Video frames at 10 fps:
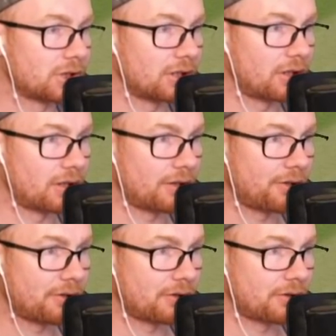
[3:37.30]

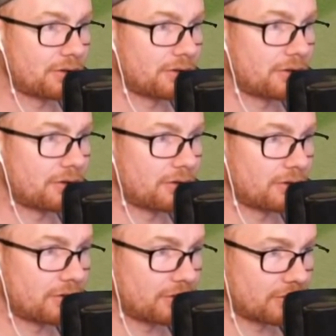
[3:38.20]

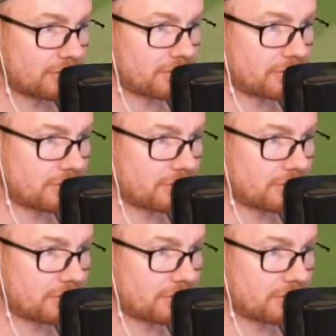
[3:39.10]
(silence)